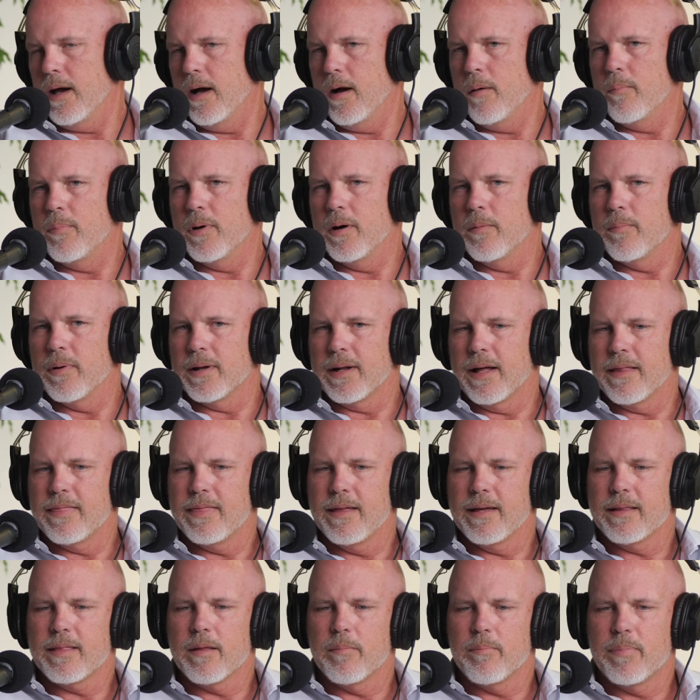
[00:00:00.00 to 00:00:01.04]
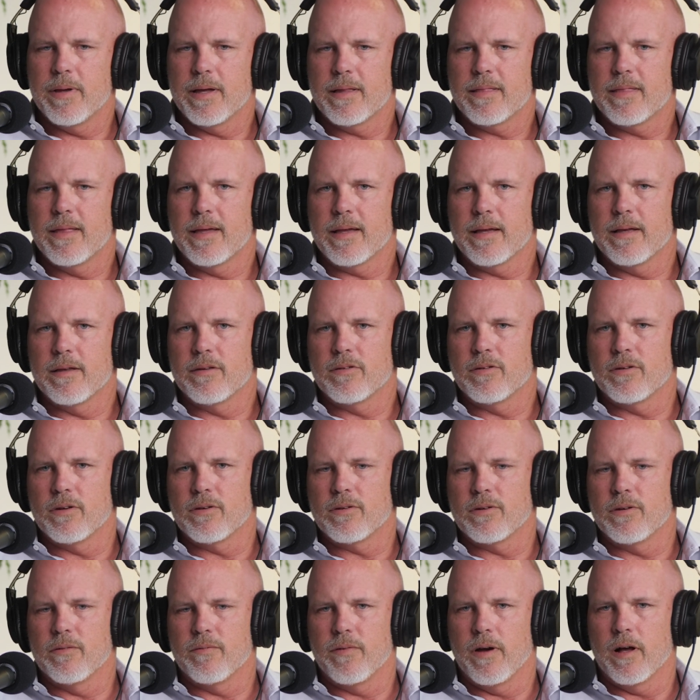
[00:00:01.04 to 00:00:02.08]
But I think the big thing is
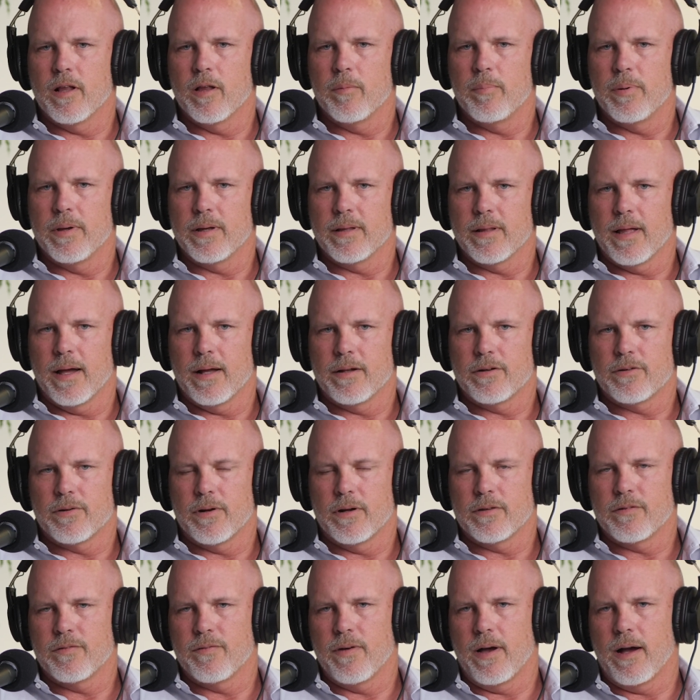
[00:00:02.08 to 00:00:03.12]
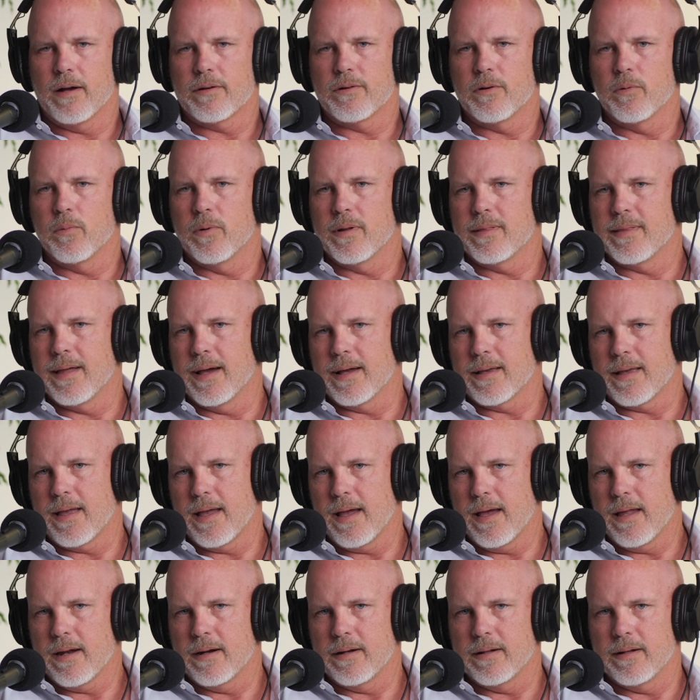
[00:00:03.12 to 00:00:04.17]
just developing that trust factor with that
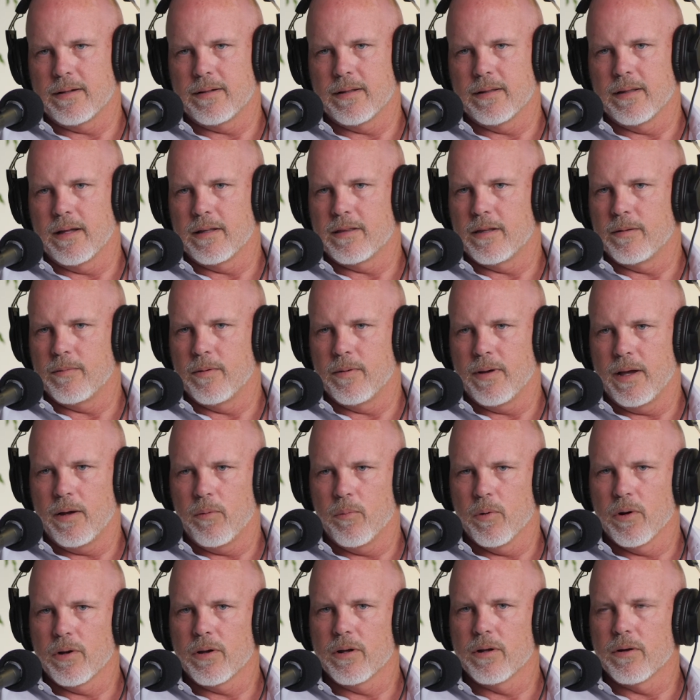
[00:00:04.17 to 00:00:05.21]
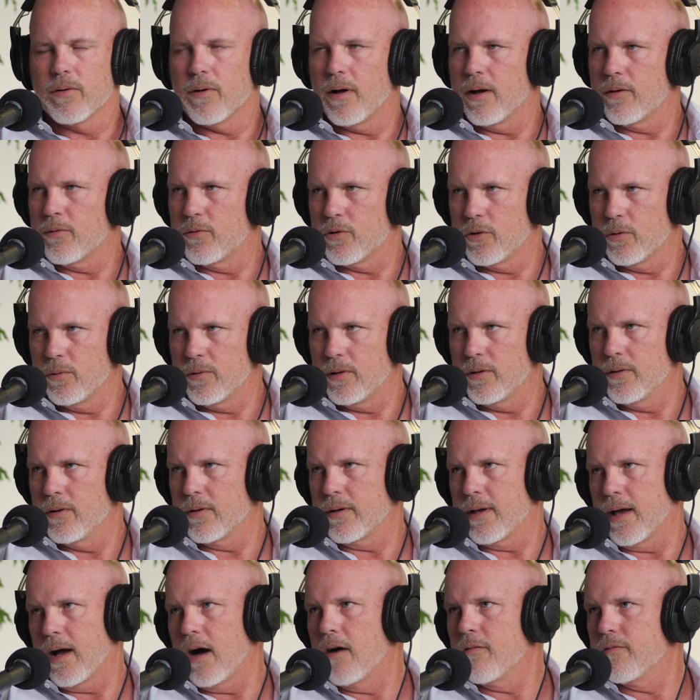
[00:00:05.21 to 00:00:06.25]
candidate to let them know, hey, we're going to truly
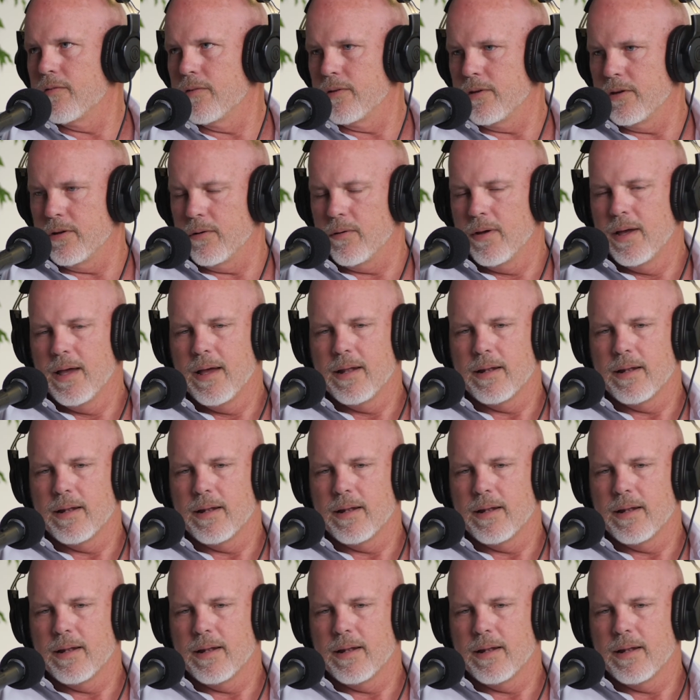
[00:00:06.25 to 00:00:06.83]
look out for you.